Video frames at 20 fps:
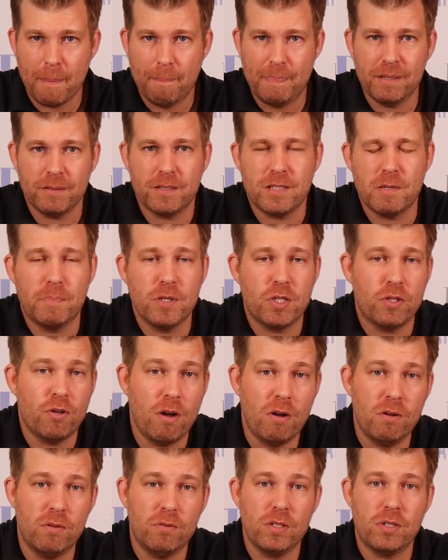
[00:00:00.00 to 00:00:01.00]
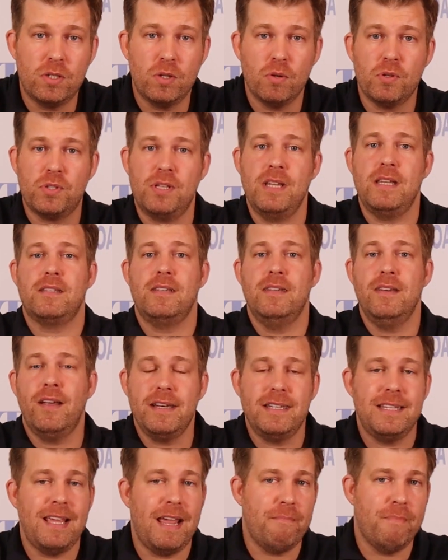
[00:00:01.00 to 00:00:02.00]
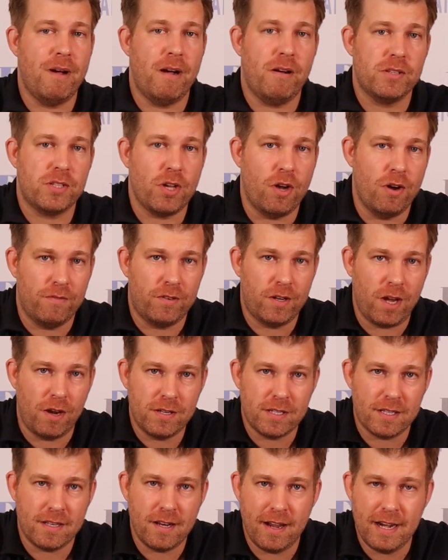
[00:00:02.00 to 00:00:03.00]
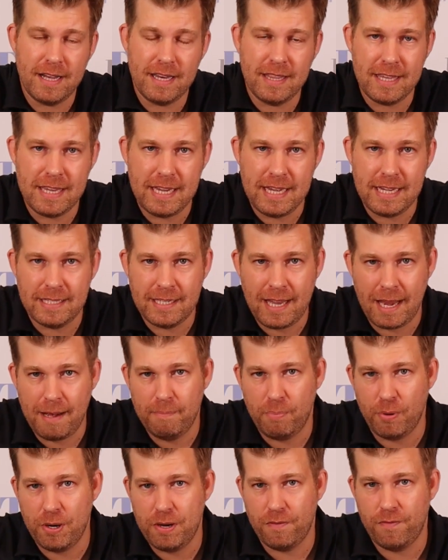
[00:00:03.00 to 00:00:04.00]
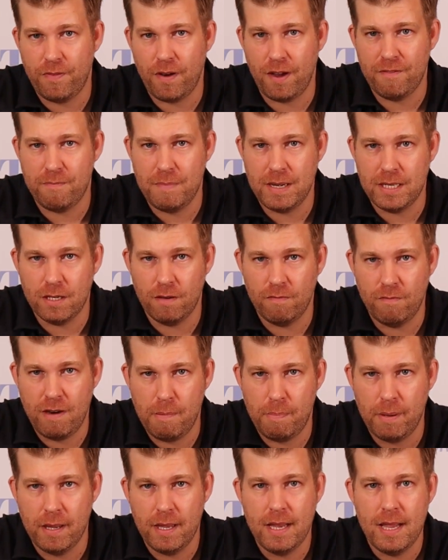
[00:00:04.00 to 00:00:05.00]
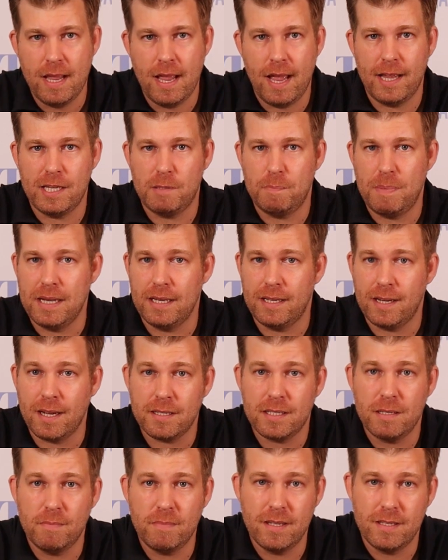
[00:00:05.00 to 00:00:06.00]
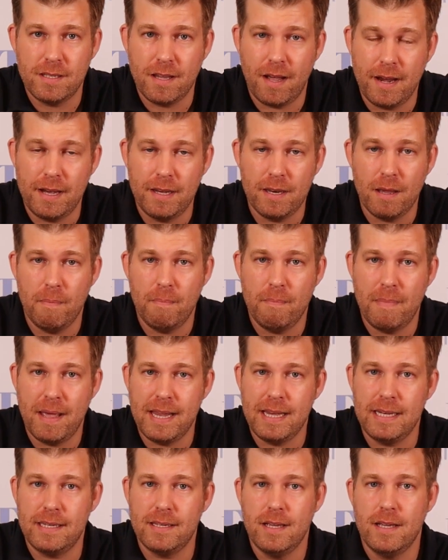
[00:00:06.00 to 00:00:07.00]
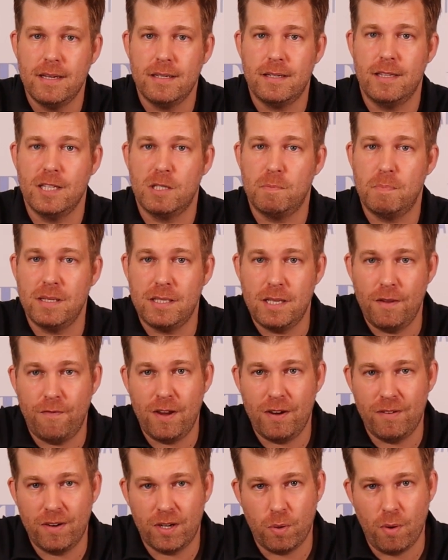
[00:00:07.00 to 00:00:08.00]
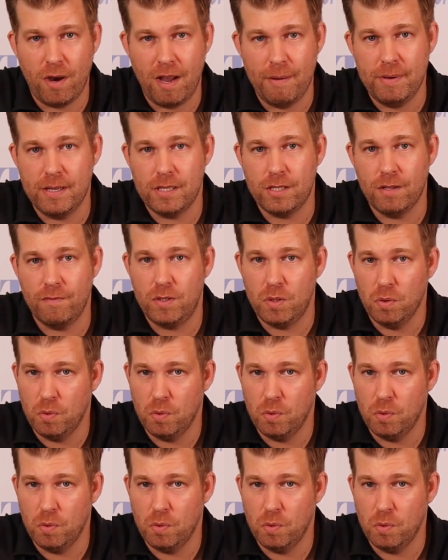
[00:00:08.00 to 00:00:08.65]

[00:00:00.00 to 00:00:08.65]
Built to patrol Dorset's 98 miles of coastline, the 10.5 metre rib has been custom designed and made to the specific requirements of